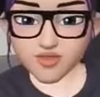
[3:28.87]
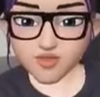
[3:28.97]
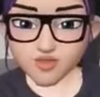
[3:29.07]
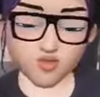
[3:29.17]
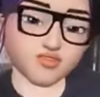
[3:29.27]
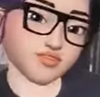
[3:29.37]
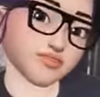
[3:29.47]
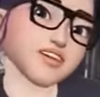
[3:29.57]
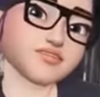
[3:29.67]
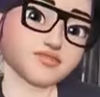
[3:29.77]
what's
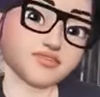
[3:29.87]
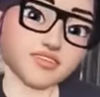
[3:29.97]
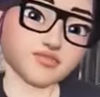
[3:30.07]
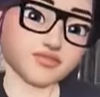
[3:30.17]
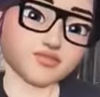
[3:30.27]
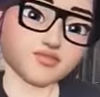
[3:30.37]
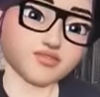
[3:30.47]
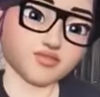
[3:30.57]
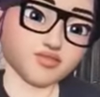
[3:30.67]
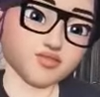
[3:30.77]
stopping them
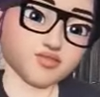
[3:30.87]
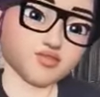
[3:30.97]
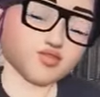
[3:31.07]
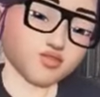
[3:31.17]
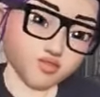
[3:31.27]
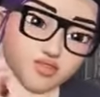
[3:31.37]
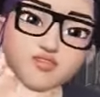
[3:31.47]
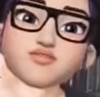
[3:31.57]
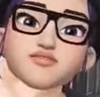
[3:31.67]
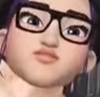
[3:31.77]
from
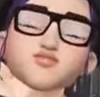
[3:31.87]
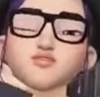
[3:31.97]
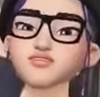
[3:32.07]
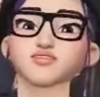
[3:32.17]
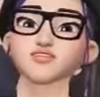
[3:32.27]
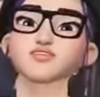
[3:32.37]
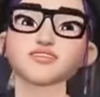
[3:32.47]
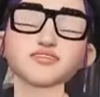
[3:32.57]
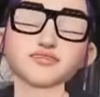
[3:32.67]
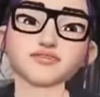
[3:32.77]
crashing into the
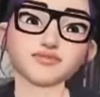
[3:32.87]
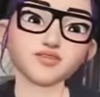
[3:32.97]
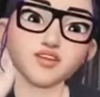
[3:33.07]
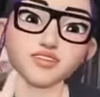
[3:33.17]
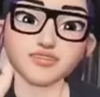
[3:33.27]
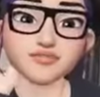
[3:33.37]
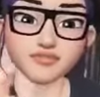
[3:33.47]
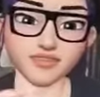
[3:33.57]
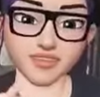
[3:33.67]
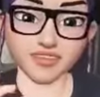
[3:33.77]
nucleus, into the
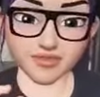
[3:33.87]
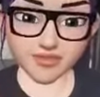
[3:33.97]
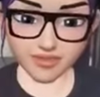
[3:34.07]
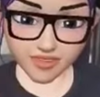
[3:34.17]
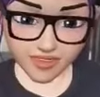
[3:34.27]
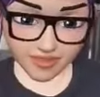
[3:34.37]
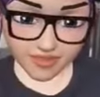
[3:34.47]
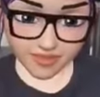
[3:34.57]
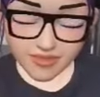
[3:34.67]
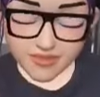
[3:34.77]
positively charged
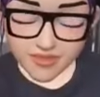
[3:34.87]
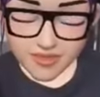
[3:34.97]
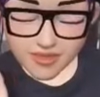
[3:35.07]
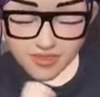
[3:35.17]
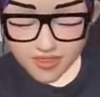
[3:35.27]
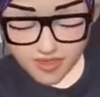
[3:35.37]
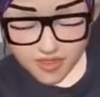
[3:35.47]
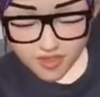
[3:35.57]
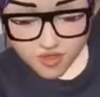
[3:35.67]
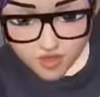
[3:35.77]
protons?
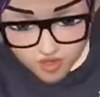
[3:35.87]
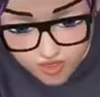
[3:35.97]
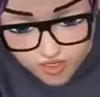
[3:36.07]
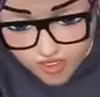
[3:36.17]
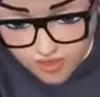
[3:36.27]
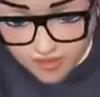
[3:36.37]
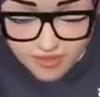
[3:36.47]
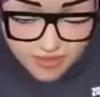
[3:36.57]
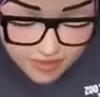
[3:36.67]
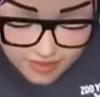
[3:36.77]
So,
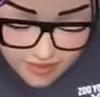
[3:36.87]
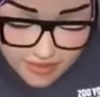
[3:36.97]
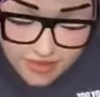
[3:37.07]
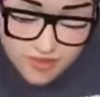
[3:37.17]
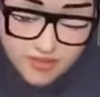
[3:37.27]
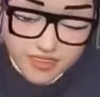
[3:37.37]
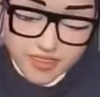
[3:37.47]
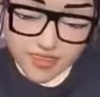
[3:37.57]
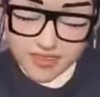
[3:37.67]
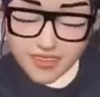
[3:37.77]
moving forward,
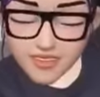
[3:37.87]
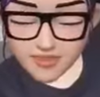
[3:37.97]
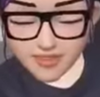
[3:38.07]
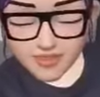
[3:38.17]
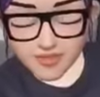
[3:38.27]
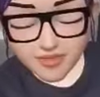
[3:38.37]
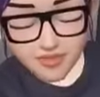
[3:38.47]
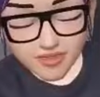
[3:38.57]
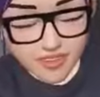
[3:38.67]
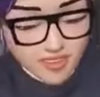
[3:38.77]
in
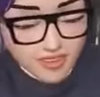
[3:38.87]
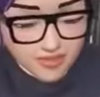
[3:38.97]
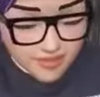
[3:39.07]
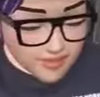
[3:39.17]
1913,